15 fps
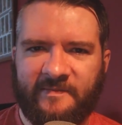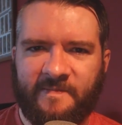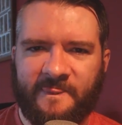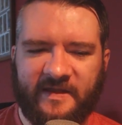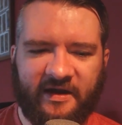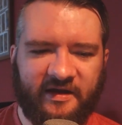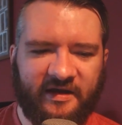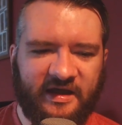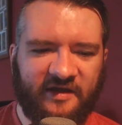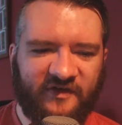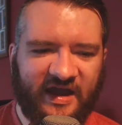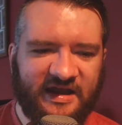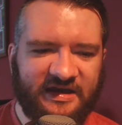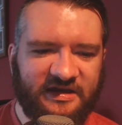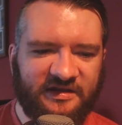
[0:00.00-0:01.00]
If
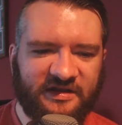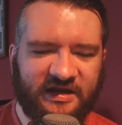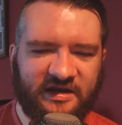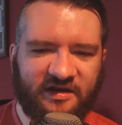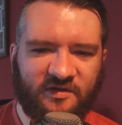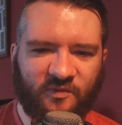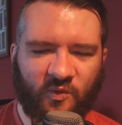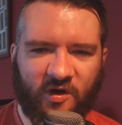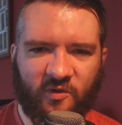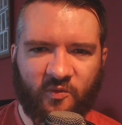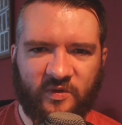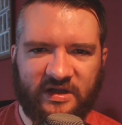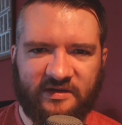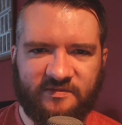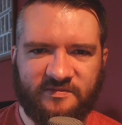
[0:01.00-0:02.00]
anything, what
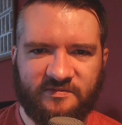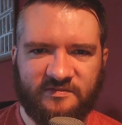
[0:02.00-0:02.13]
we